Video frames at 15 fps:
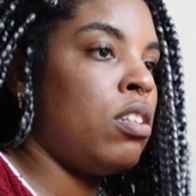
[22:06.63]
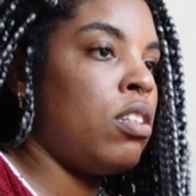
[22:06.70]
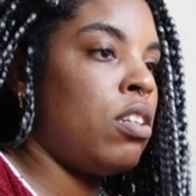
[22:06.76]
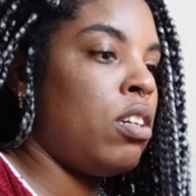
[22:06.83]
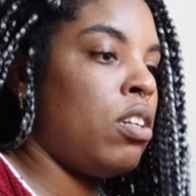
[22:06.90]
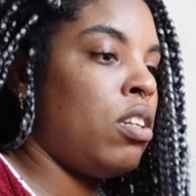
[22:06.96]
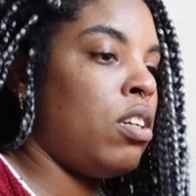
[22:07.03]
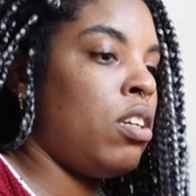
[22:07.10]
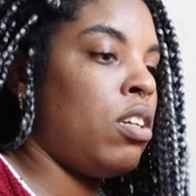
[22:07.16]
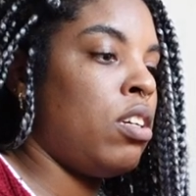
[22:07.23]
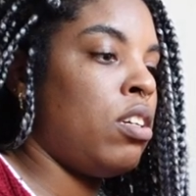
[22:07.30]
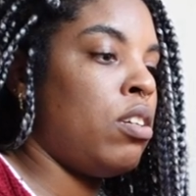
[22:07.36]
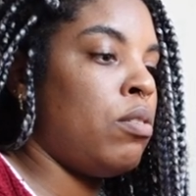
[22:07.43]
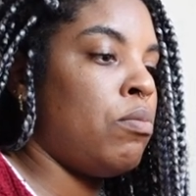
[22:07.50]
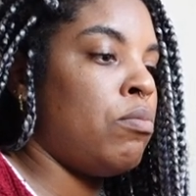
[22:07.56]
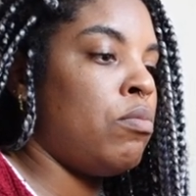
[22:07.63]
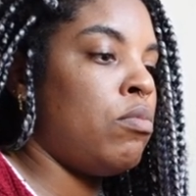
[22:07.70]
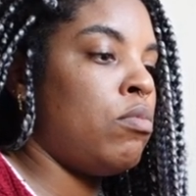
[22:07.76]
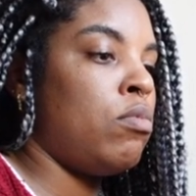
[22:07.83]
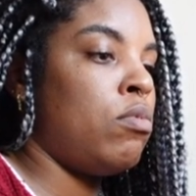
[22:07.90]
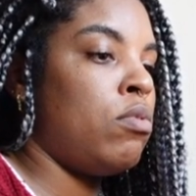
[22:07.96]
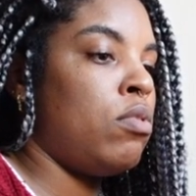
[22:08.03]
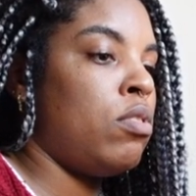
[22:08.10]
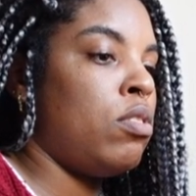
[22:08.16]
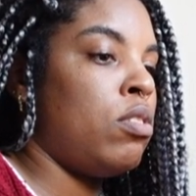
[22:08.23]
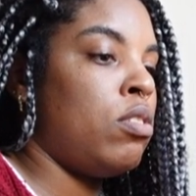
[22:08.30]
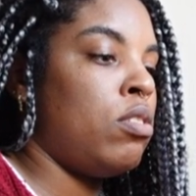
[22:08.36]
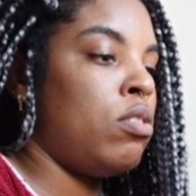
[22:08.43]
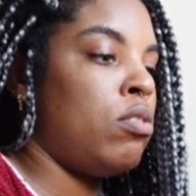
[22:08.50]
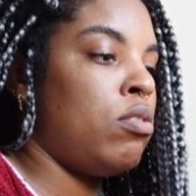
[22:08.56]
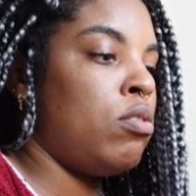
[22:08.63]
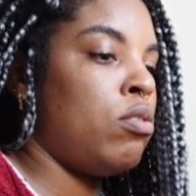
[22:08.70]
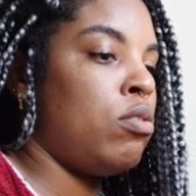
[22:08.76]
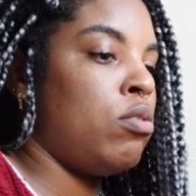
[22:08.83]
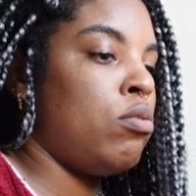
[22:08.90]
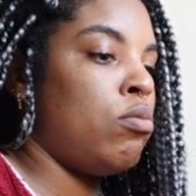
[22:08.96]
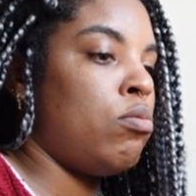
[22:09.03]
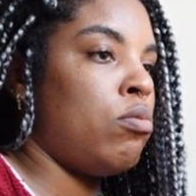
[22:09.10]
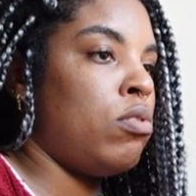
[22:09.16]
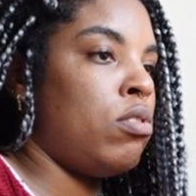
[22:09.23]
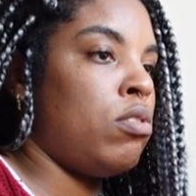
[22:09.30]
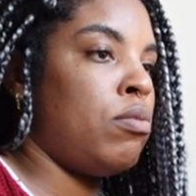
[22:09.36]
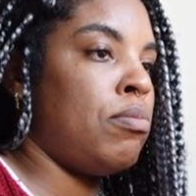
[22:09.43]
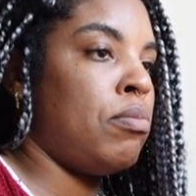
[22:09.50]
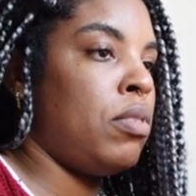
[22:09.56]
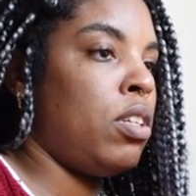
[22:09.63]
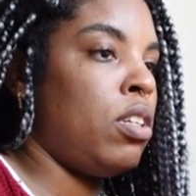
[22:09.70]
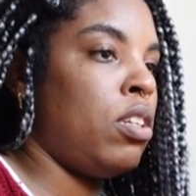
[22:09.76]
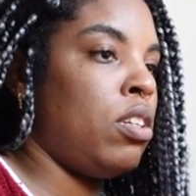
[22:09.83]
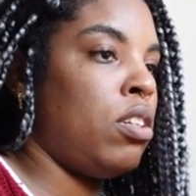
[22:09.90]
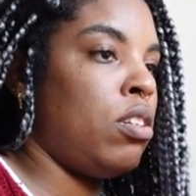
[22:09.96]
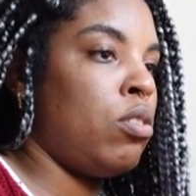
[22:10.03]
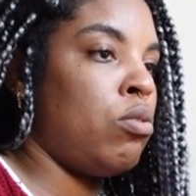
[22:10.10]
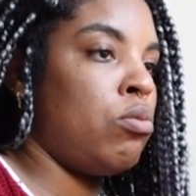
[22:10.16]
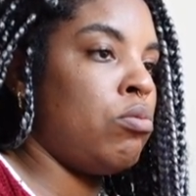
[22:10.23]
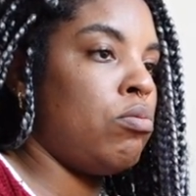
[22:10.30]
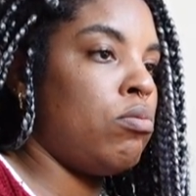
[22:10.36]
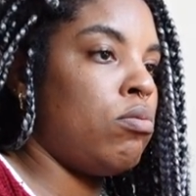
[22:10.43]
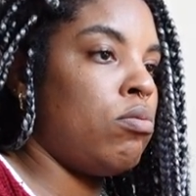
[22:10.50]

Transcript: nine A M to one P M